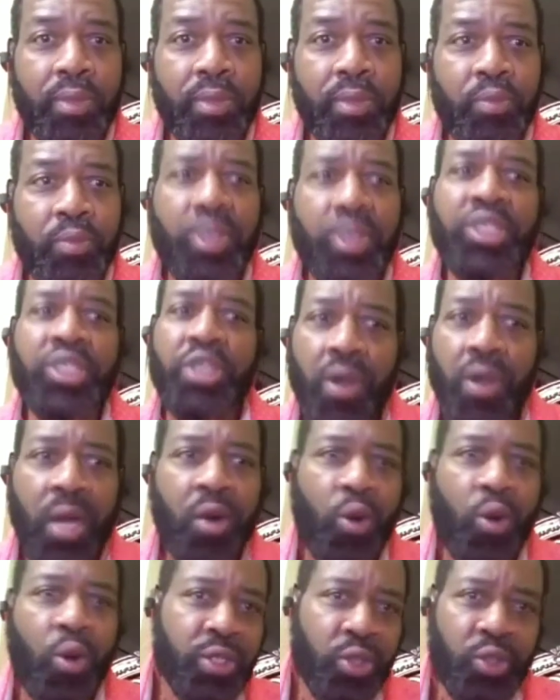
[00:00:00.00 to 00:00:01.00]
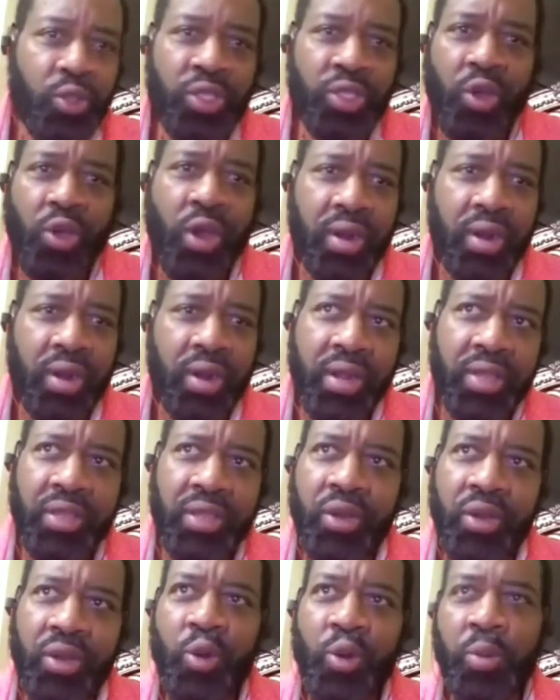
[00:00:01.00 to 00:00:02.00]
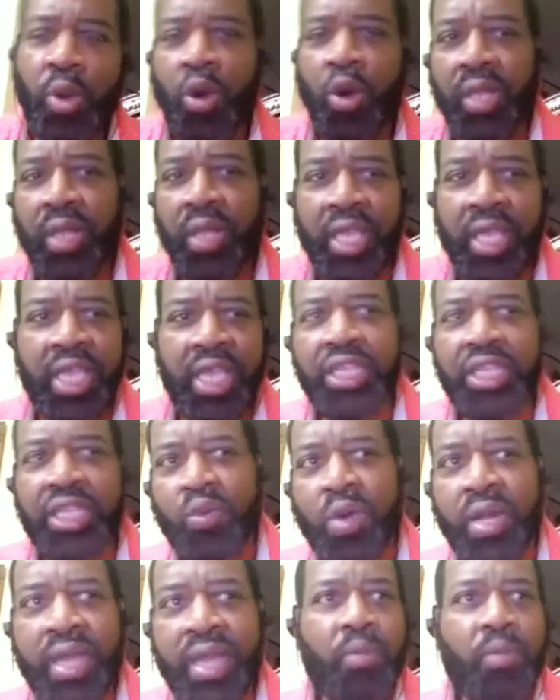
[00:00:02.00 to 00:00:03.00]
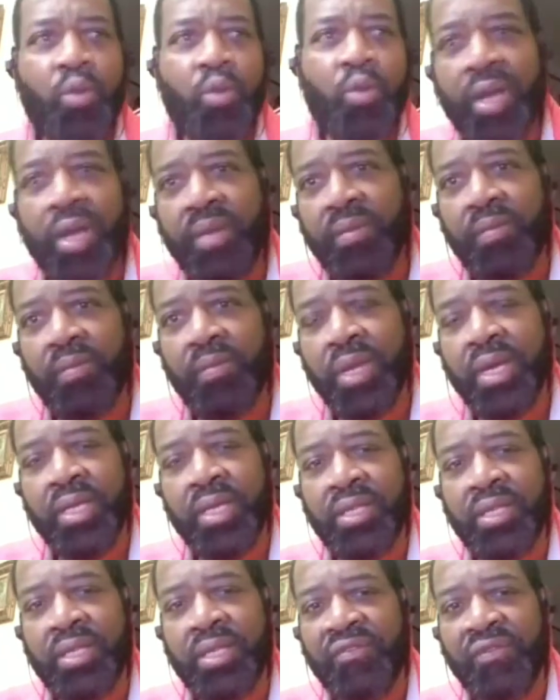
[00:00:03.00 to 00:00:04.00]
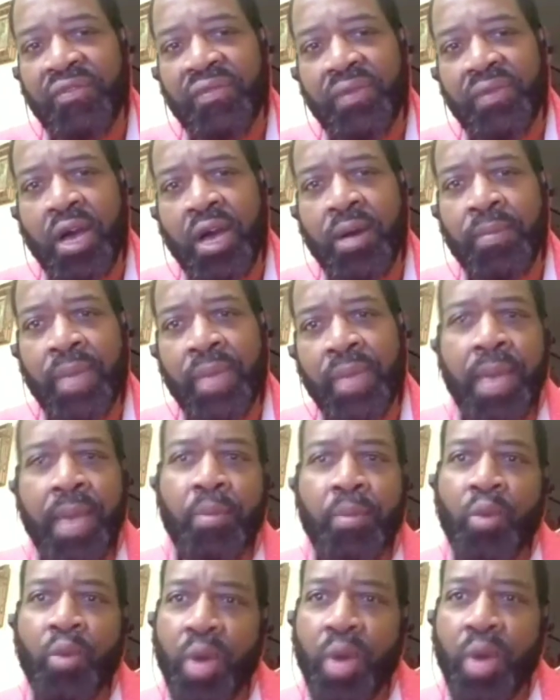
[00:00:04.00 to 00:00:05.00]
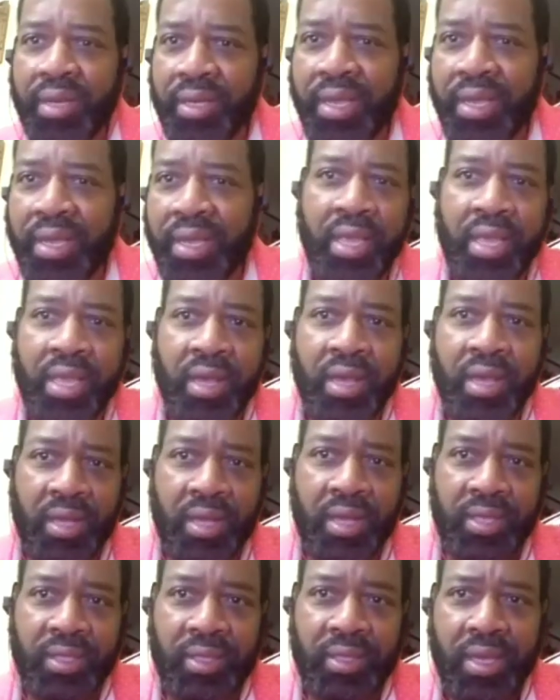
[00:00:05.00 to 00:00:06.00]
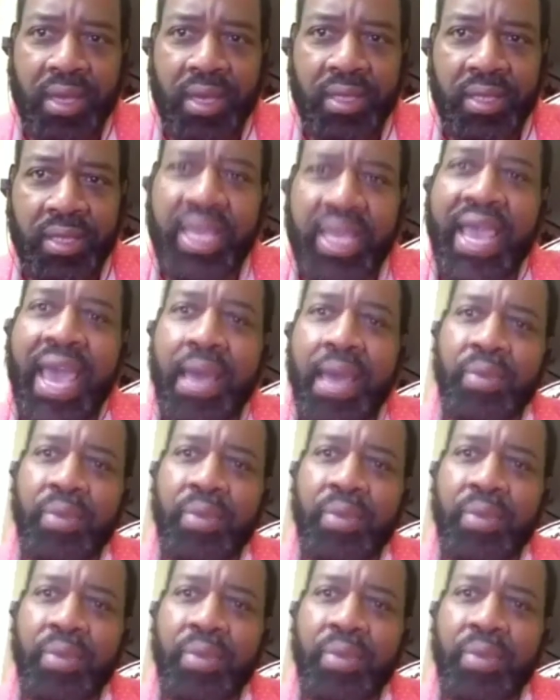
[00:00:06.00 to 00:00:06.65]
But, I also started another group called Each One M1 because of M1, the app.